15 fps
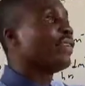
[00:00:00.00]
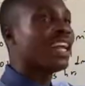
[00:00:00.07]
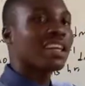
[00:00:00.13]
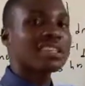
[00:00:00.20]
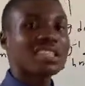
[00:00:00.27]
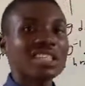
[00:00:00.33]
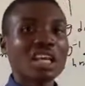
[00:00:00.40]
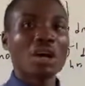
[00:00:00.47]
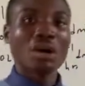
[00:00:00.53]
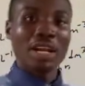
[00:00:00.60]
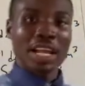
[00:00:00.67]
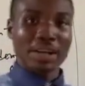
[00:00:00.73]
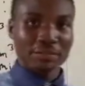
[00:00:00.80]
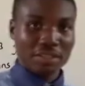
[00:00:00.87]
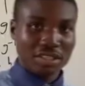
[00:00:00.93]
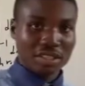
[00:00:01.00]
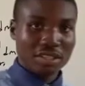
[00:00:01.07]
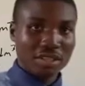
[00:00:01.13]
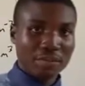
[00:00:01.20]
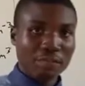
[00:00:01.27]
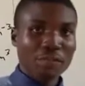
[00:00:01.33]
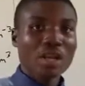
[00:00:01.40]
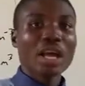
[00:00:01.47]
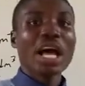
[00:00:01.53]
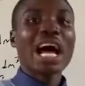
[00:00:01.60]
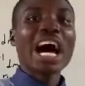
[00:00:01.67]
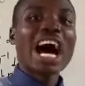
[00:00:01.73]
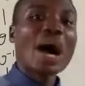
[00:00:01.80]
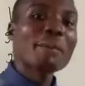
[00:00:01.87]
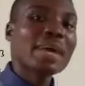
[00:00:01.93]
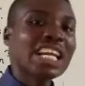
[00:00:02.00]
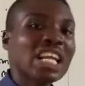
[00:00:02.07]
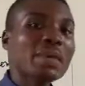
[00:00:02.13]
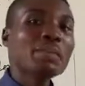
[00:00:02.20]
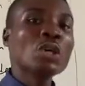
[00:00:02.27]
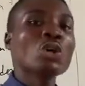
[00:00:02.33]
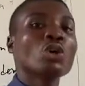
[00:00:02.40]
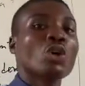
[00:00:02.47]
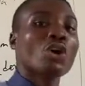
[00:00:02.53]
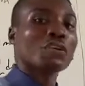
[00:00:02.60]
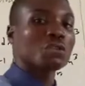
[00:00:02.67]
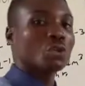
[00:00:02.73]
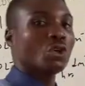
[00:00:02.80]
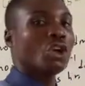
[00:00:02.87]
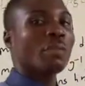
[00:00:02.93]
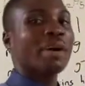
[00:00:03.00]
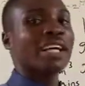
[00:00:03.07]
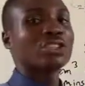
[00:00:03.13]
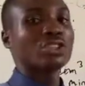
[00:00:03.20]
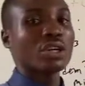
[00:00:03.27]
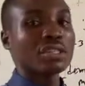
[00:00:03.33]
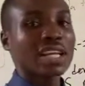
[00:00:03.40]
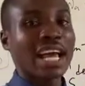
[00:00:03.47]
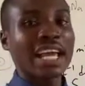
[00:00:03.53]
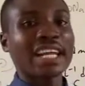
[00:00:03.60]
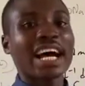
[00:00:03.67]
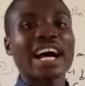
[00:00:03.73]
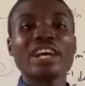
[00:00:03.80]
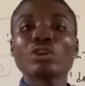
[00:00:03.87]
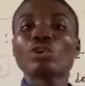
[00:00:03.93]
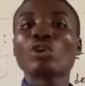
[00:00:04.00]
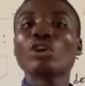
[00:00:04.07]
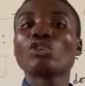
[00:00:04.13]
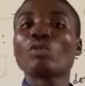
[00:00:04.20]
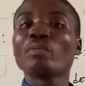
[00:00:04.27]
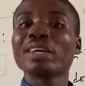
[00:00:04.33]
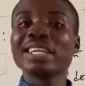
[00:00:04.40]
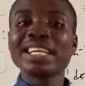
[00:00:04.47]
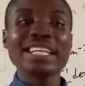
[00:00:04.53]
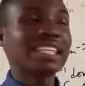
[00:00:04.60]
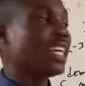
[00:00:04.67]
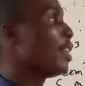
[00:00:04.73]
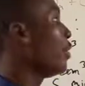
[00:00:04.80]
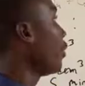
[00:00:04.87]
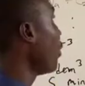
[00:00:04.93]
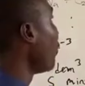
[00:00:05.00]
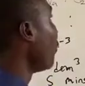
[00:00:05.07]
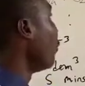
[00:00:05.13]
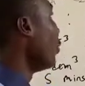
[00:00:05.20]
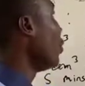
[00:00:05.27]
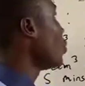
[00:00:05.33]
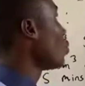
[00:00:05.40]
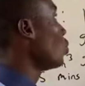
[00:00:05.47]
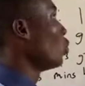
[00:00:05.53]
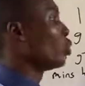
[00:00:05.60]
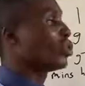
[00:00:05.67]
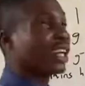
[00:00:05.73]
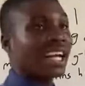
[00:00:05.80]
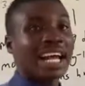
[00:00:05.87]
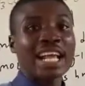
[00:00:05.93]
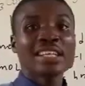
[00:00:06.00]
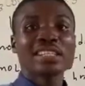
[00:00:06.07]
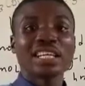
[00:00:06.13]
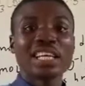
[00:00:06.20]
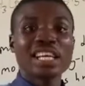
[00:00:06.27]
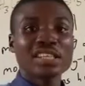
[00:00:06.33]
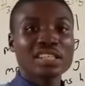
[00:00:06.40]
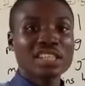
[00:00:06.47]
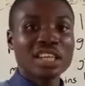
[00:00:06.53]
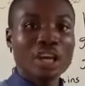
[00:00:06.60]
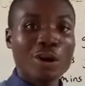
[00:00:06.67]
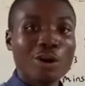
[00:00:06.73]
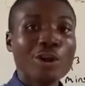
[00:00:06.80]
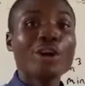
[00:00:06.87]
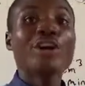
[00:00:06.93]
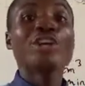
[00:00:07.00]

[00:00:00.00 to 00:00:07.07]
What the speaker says: HCl left, how many ml of sodium hydroxide are you going to be needing for you to neutralize the HCl?